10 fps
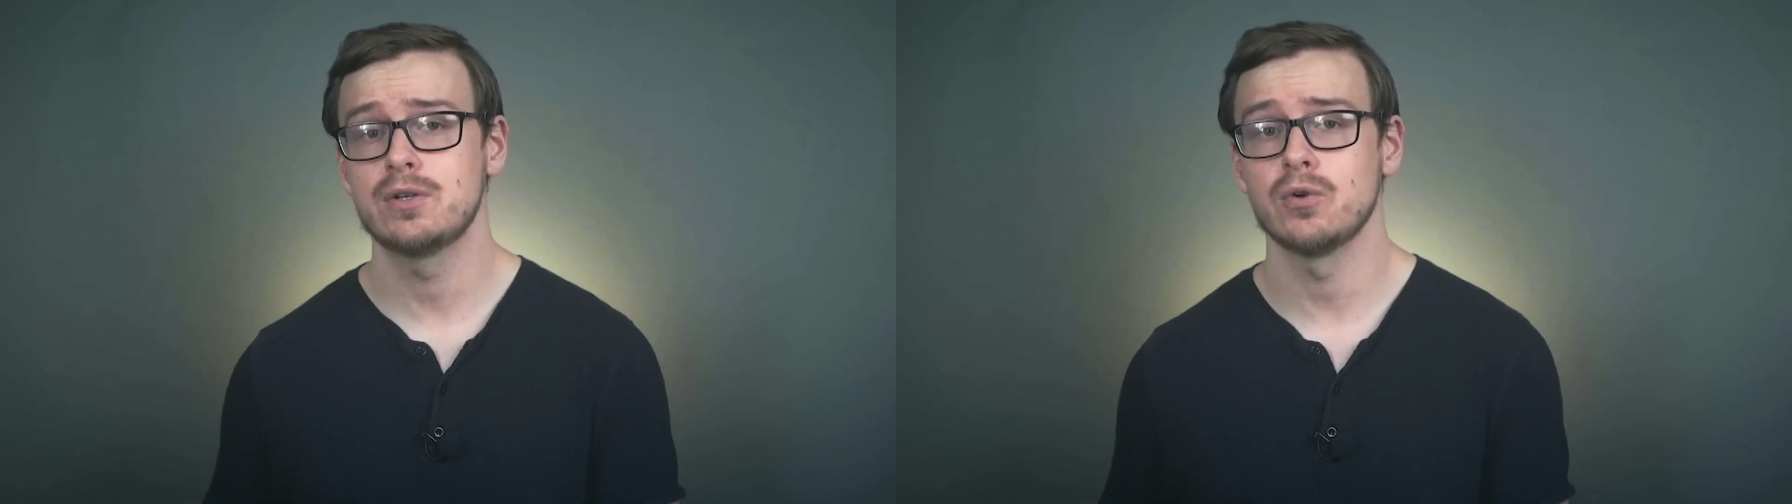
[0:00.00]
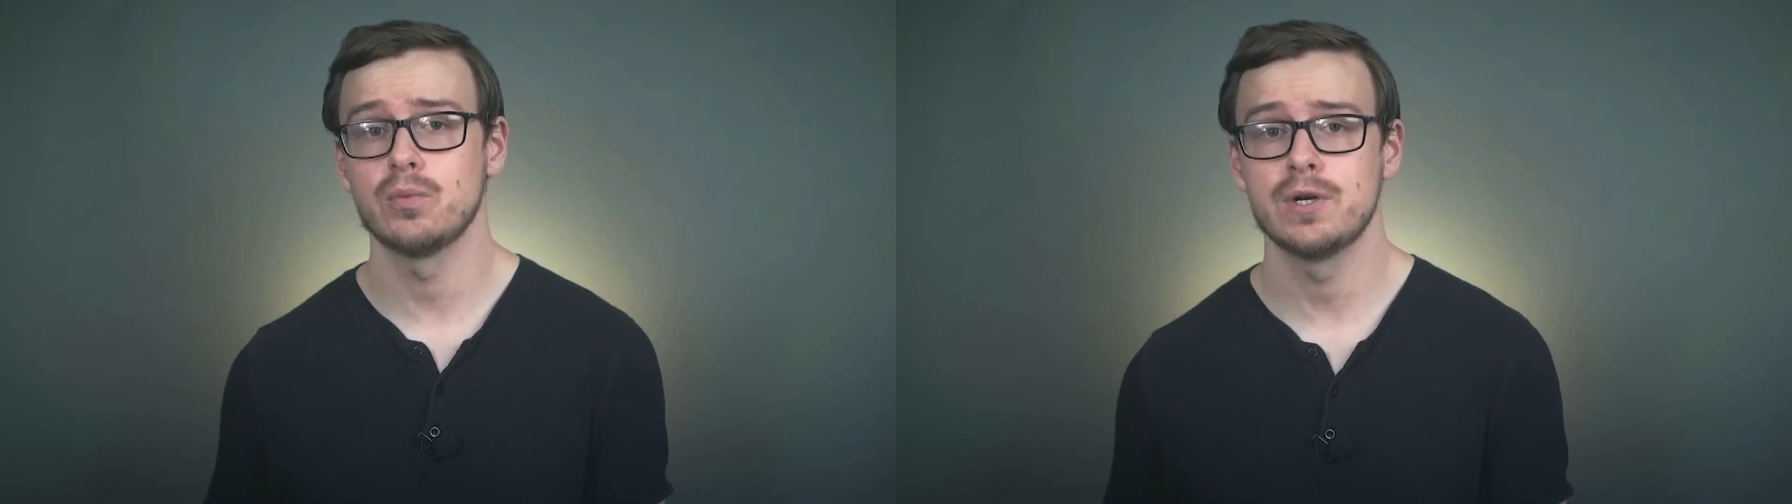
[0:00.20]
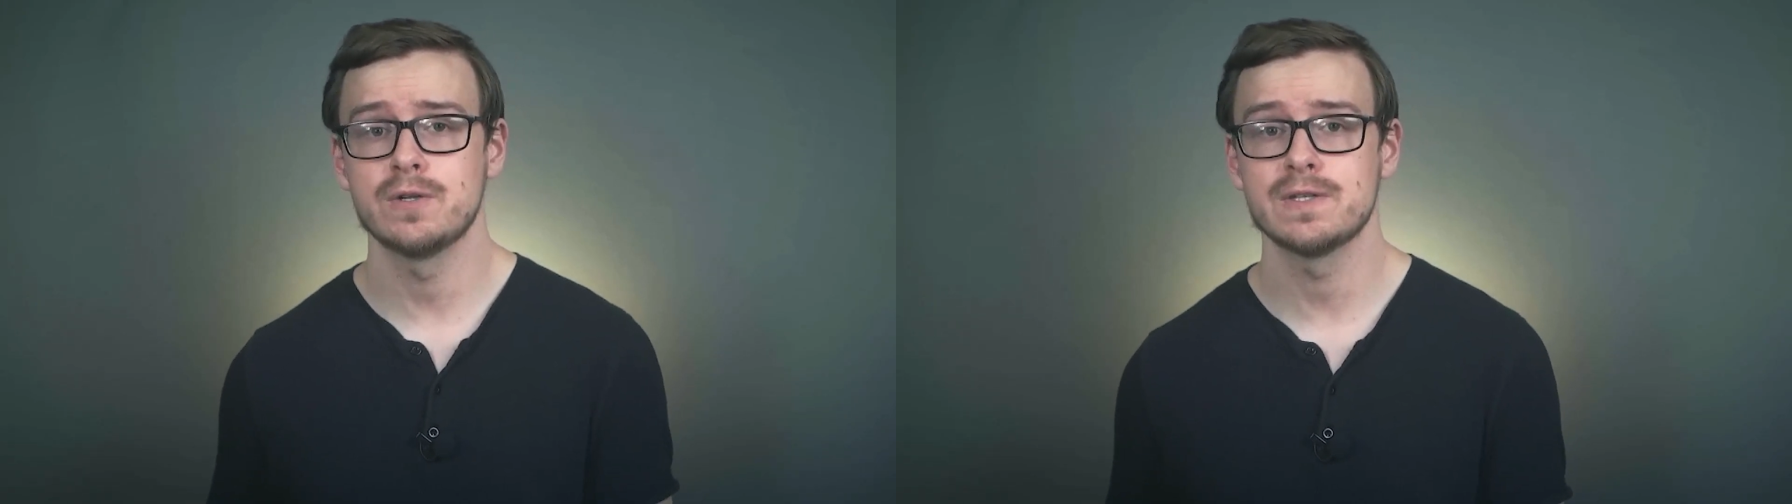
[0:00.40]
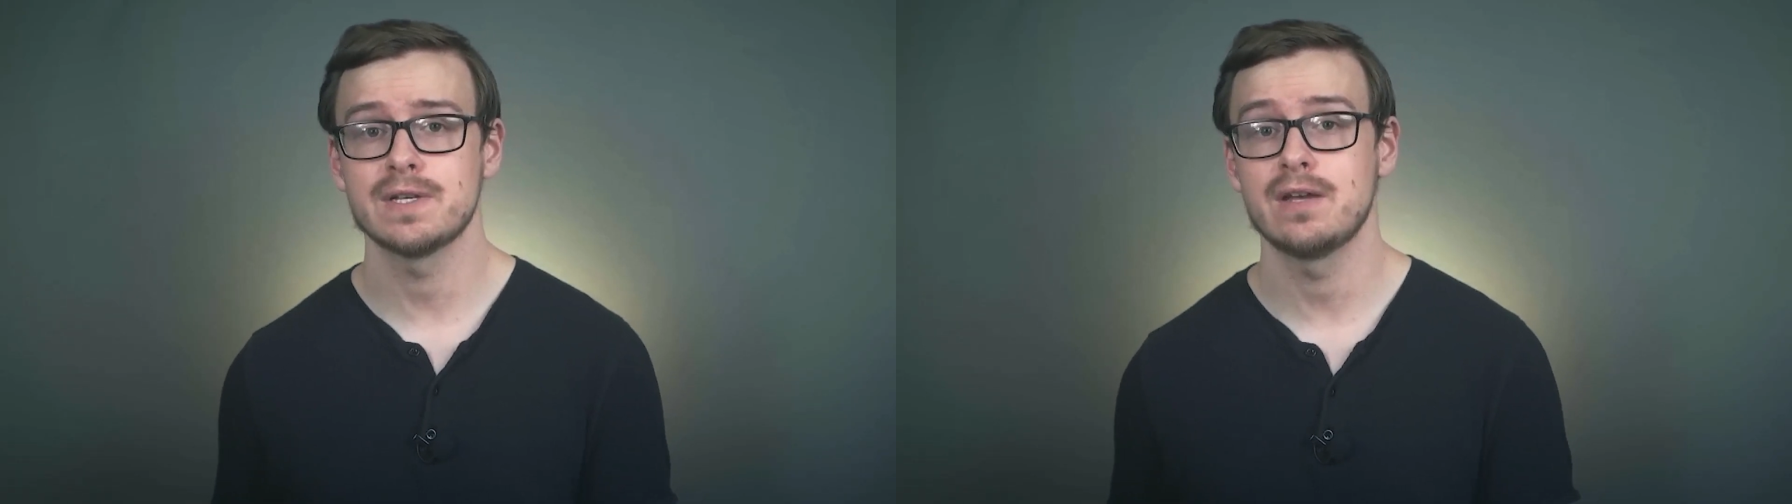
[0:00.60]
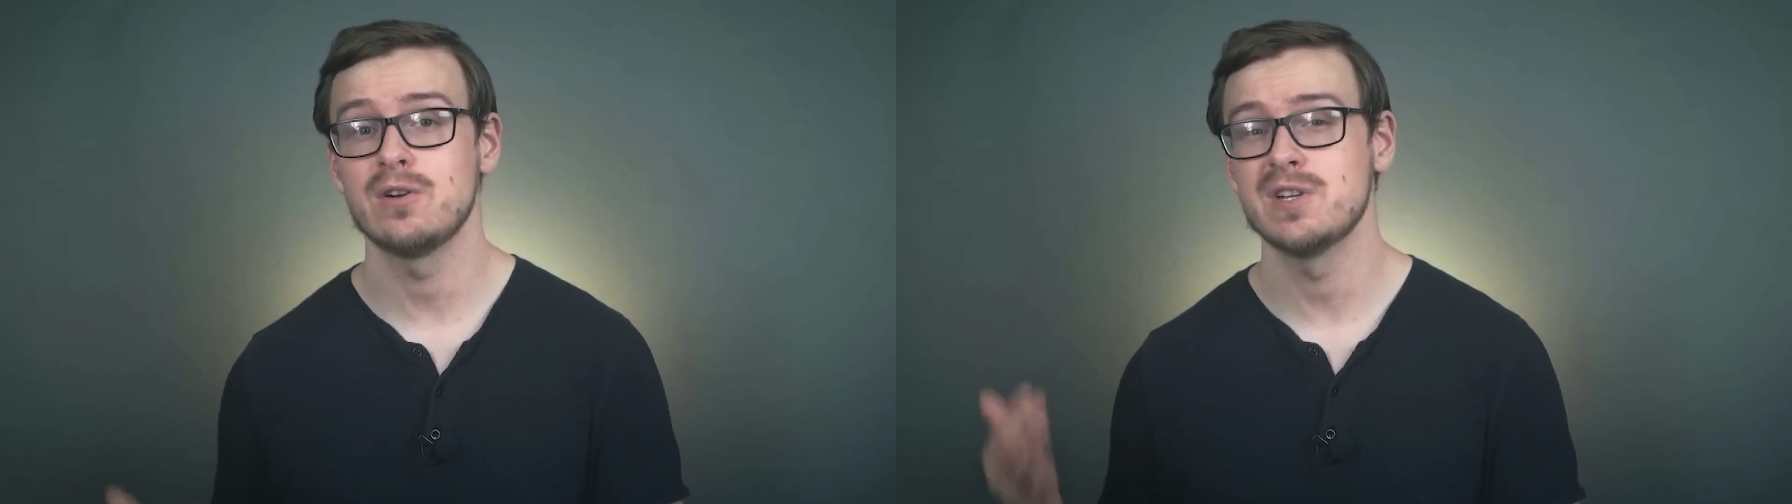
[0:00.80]
careers is
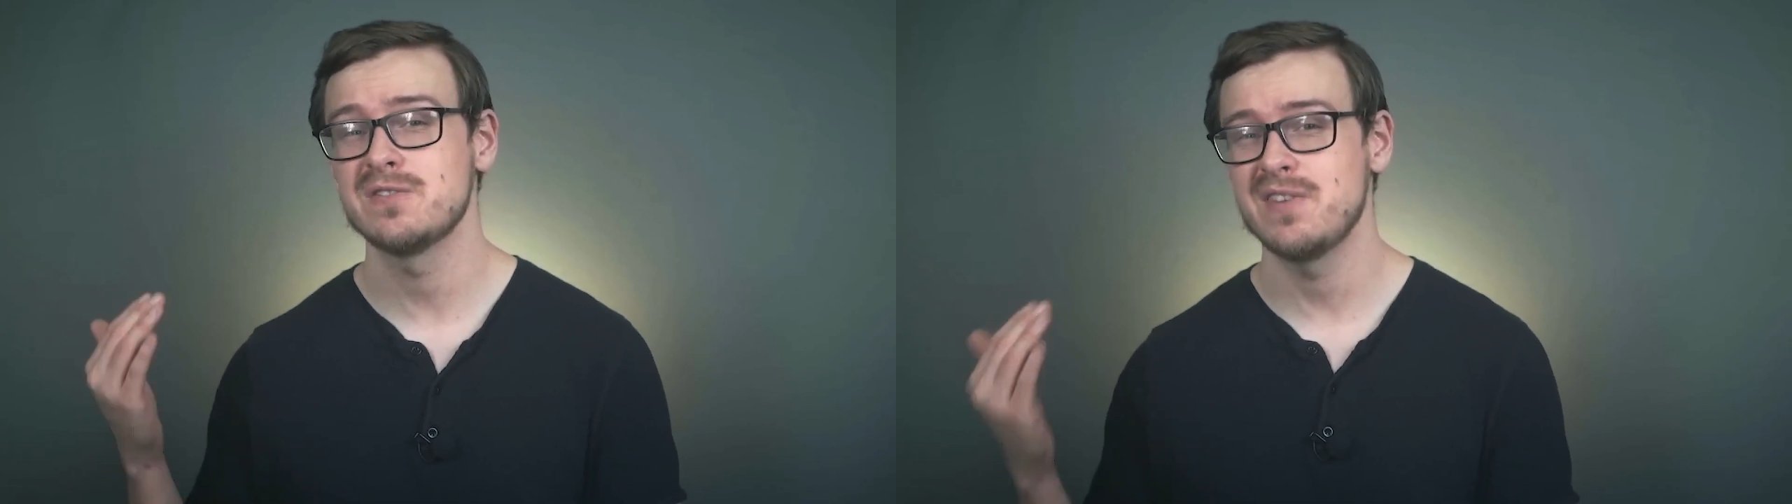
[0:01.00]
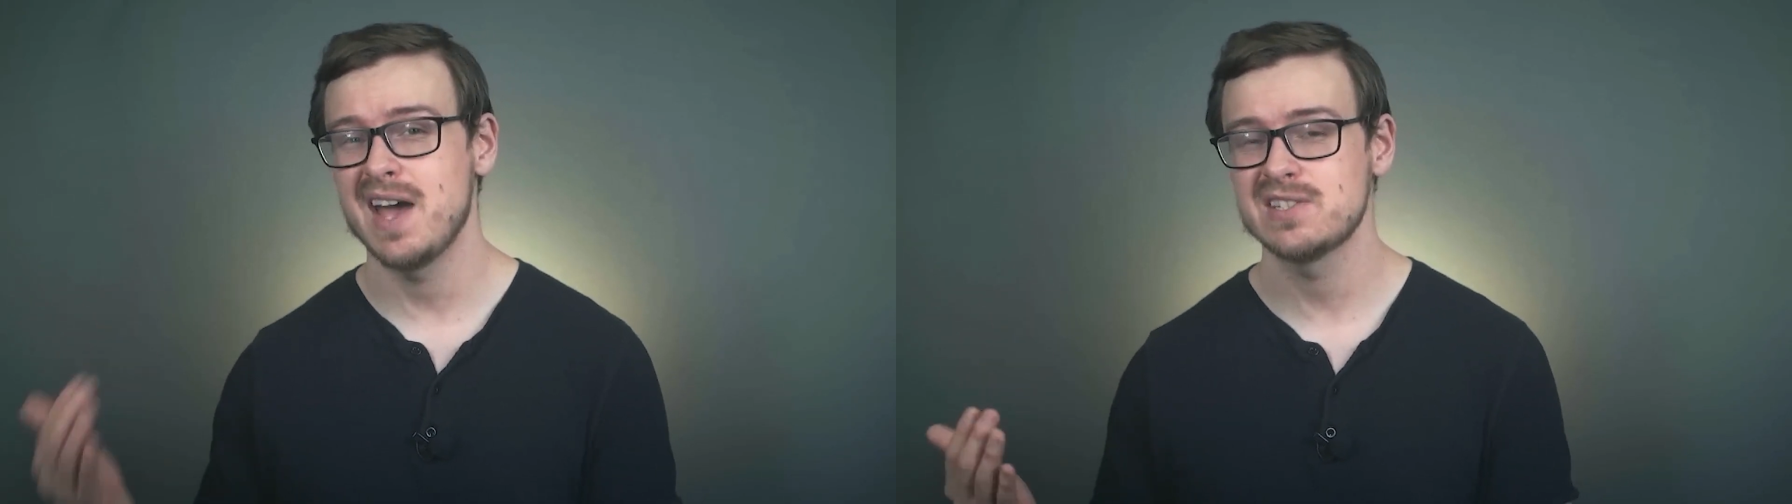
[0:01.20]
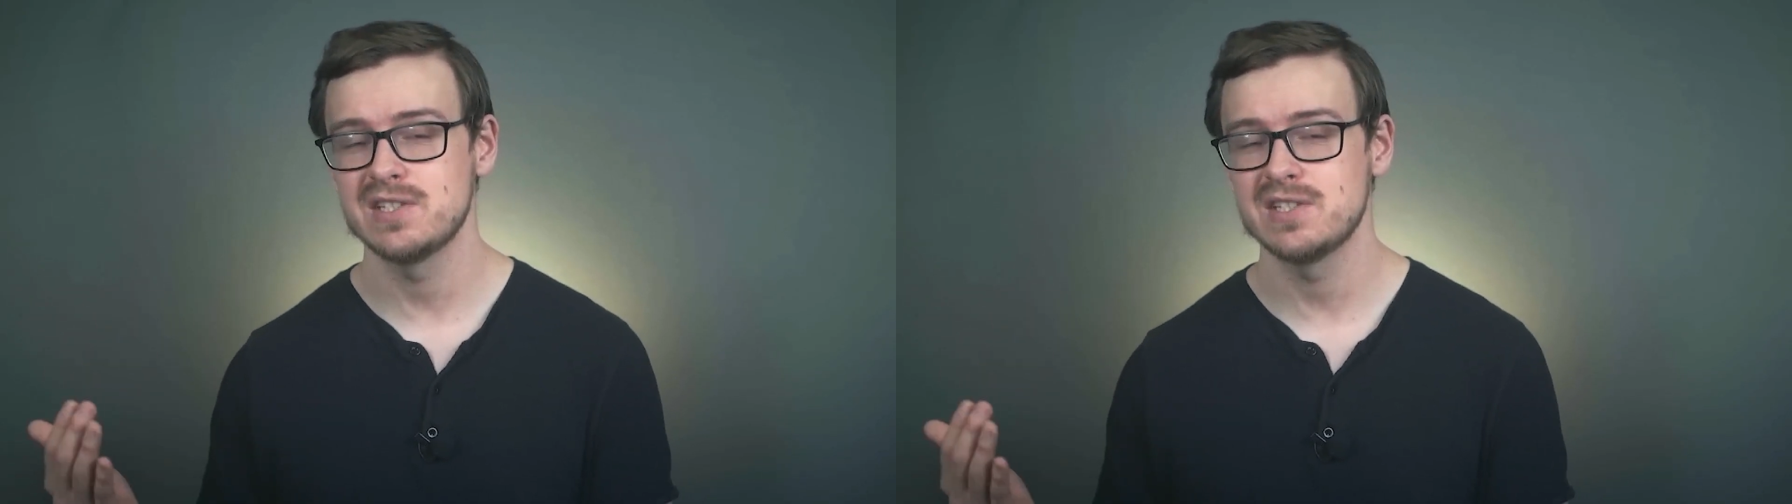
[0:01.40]
either as fast